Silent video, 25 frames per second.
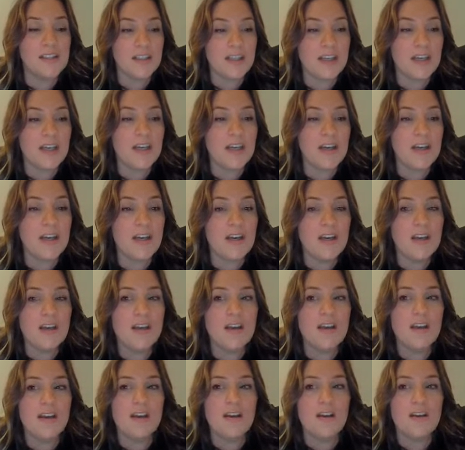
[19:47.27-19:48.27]
honestly,
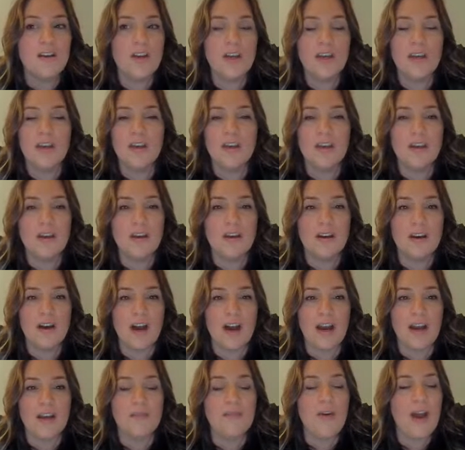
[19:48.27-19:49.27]

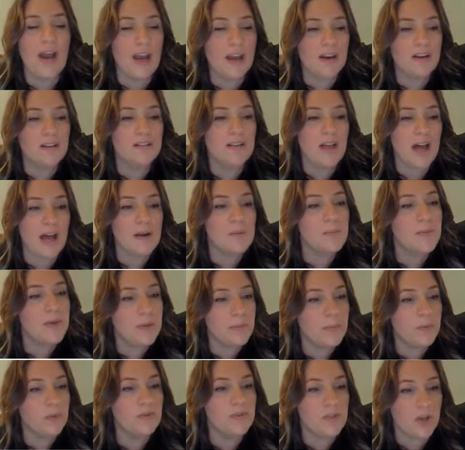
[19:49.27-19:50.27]
I've had a lot of
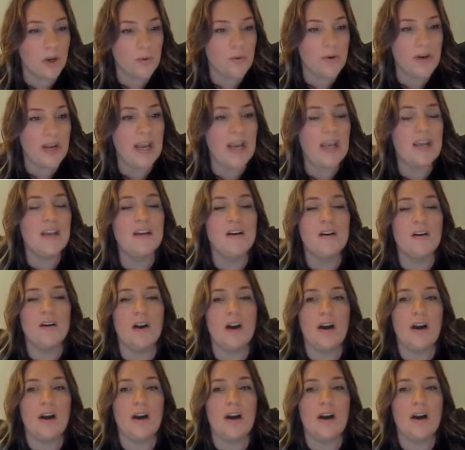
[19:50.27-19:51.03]
people donate.